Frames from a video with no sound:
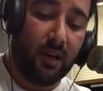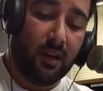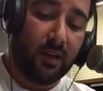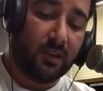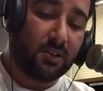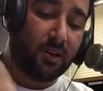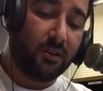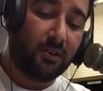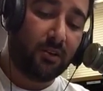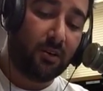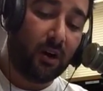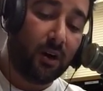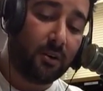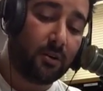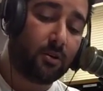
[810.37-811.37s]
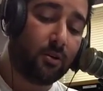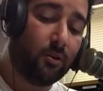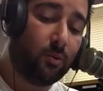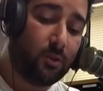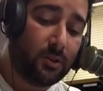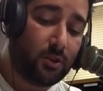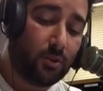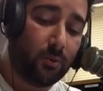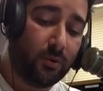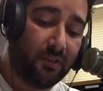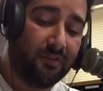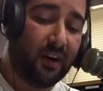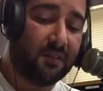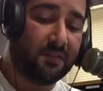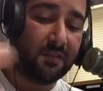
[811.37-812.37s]
is under Article
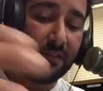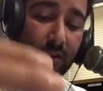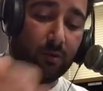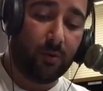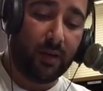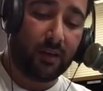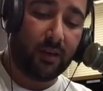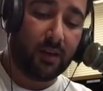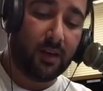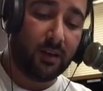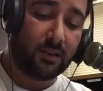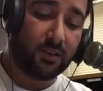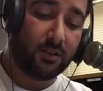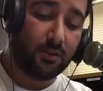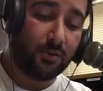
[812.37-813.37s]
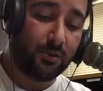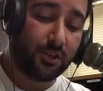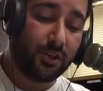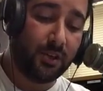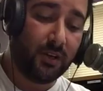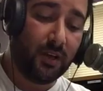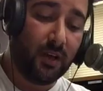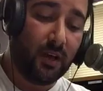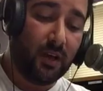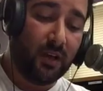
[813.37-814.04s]
125 of the Iraqi Constitution.